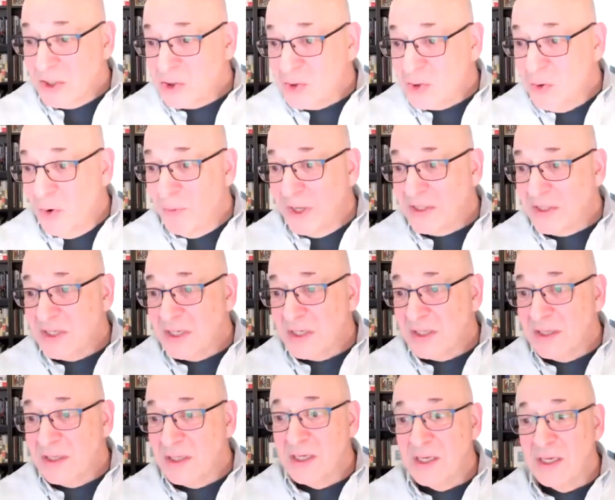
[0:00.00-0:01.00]
goal
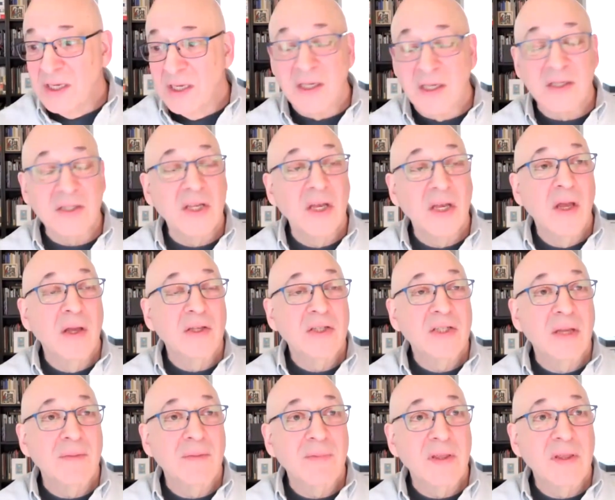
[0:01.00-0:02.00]
basically is
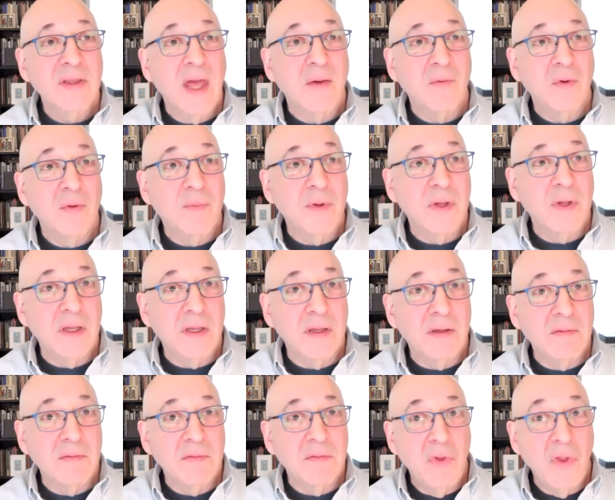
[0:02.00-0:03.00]
something that would be
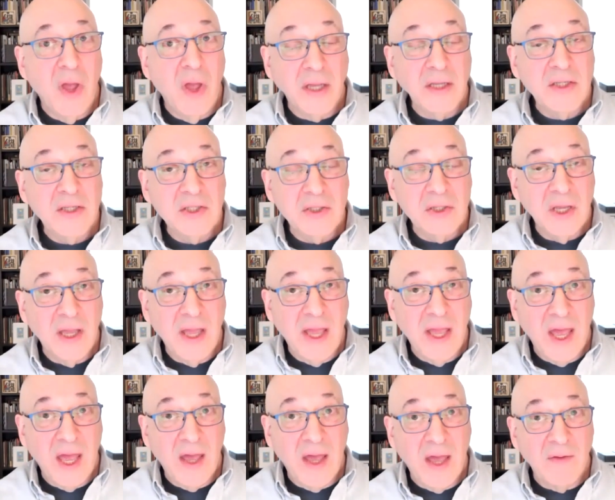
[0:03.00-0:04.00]
nice to
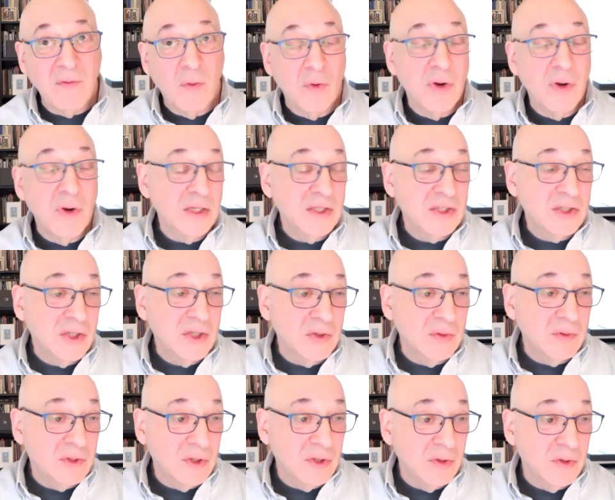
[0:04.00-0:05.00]
have or nice to
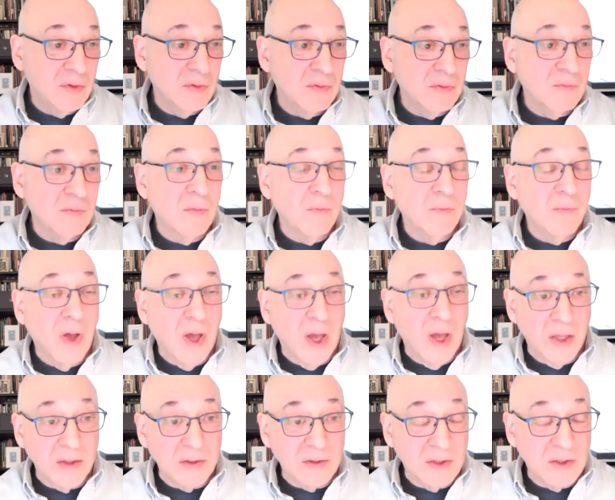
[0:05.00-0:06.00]
to
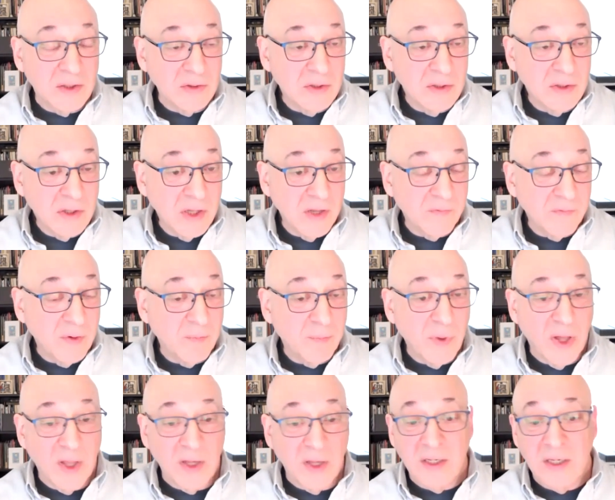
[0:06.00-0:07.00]
uh, d- deliver,
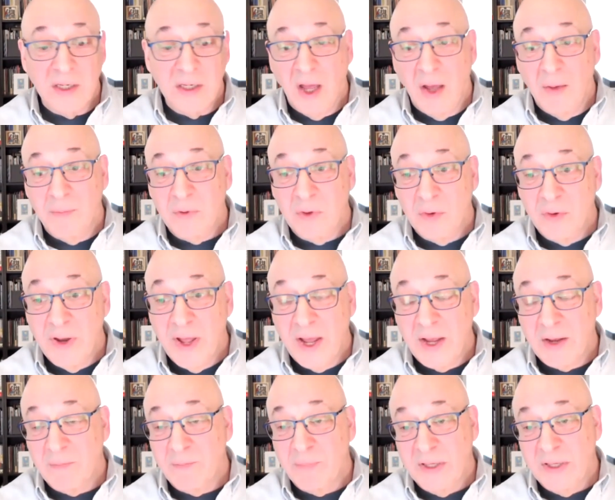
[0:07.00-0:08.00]
but um, you're
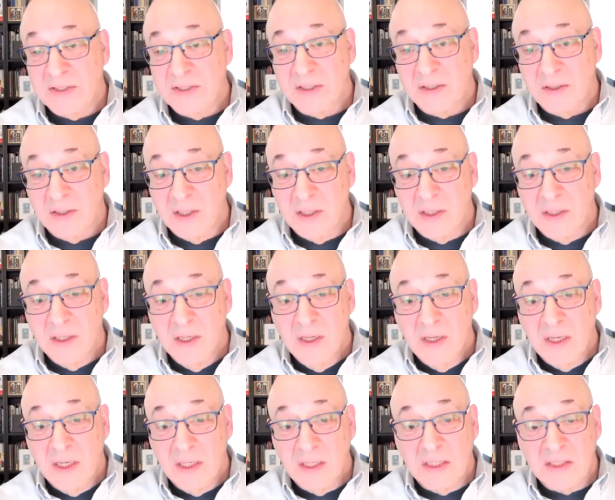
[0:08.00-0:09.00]
not basically
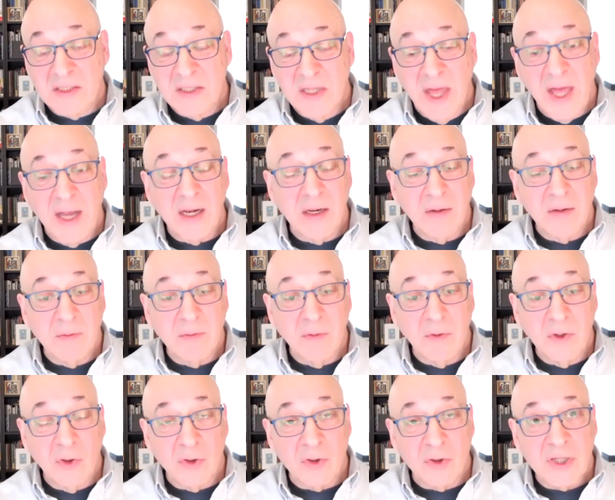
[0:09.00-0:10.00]
it, it's not
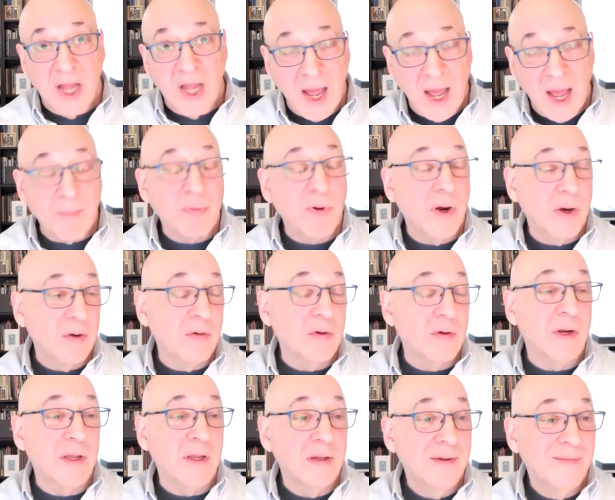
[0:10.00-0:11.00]
your top
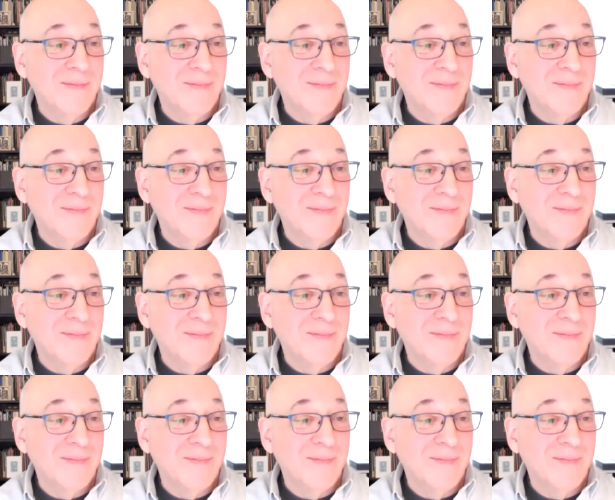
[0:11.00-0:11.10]
priority.